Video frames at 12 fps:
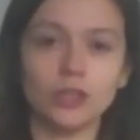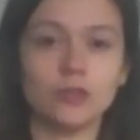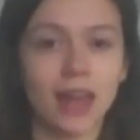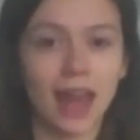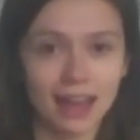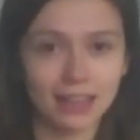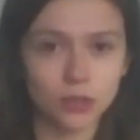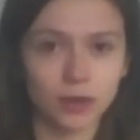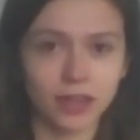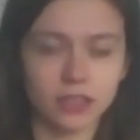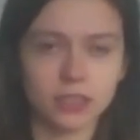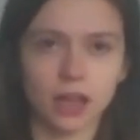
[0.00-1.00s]
You can do
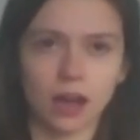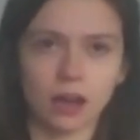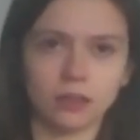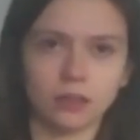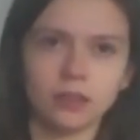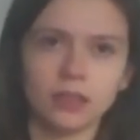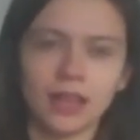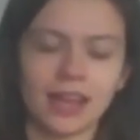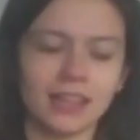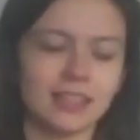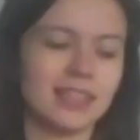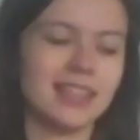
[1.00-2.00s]
it in a circle.
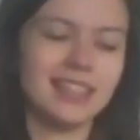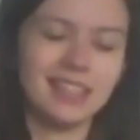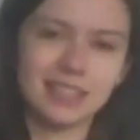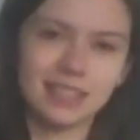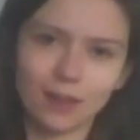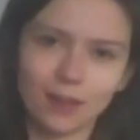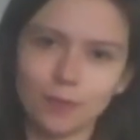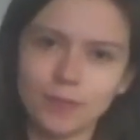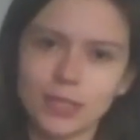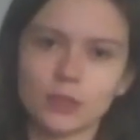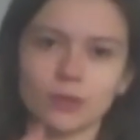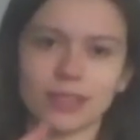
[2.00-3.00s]
It's easier for
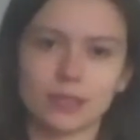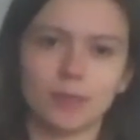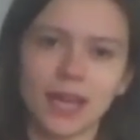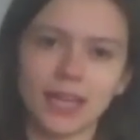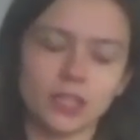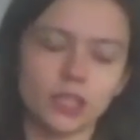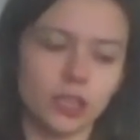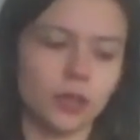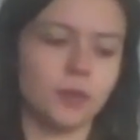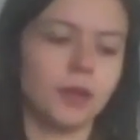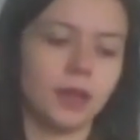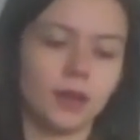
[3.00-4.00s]
me to explain to
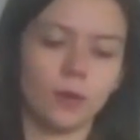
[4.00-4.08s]
you